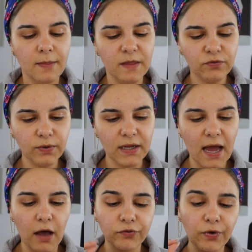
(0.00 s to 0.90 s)
This one, it
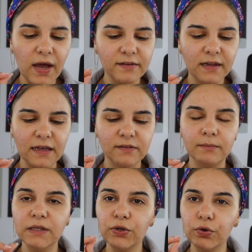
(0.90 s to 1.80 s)
also has like
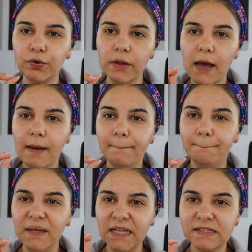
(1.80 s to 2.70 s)
some little
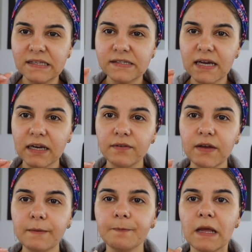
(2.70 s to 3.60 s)
beads inside of
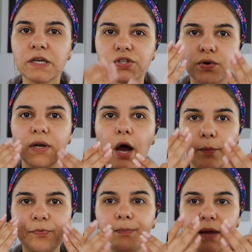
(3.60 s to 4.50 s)
it, so it
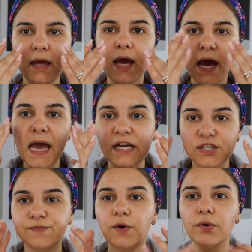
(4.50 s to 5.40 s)
helps me
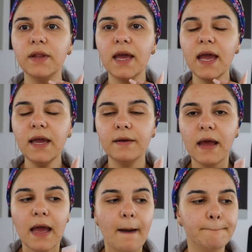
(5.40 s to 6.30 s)
exfoliate.
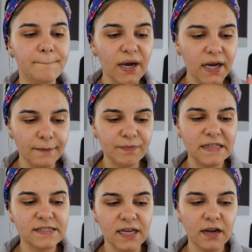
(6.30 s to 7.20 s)
But
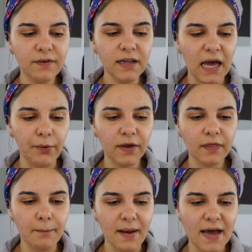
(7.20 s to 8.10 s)
instead of allowing
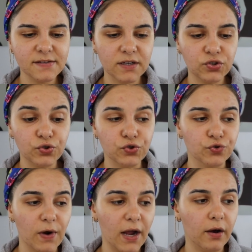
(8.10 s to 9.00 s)
the mask to
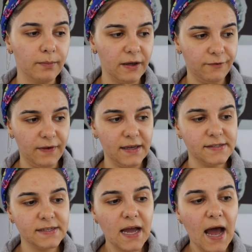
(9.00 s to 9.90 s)
dry on my
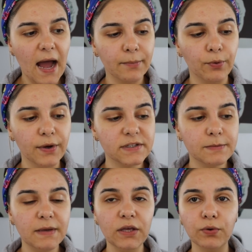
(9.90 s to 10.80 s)
face, I'm going
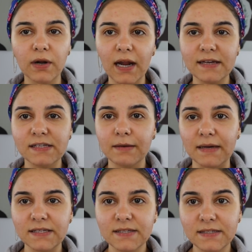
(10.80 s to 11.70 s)
to be utilizing
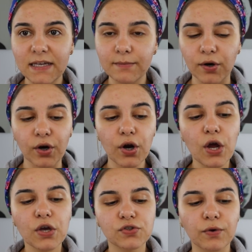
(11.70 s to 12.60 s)
my steamer
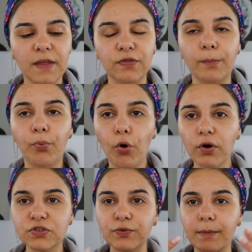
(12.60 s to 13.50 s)
so that the
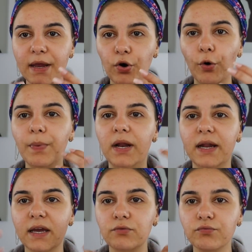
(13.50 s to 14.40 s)
pores remain open and
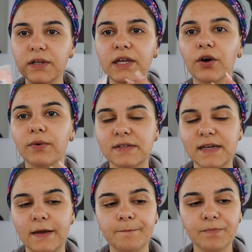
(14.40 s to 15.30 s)
it can really go
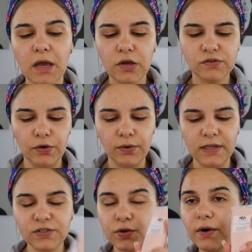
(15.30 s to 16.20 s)
inside. So
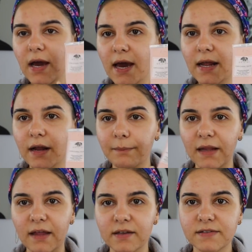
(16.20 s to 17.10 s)
let's go ahead and
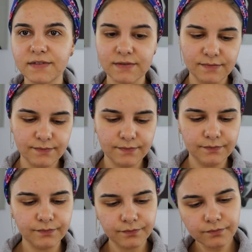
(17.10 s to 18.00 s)
apply this.
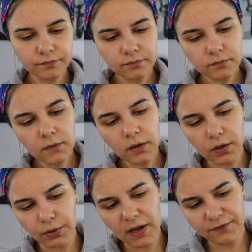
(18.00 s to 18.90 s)

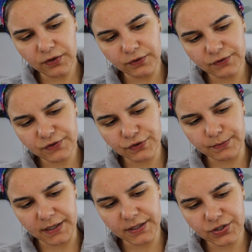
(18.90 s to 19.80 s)
You don't have to use too
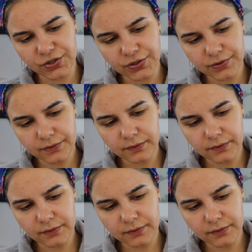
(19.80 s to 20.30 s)
much.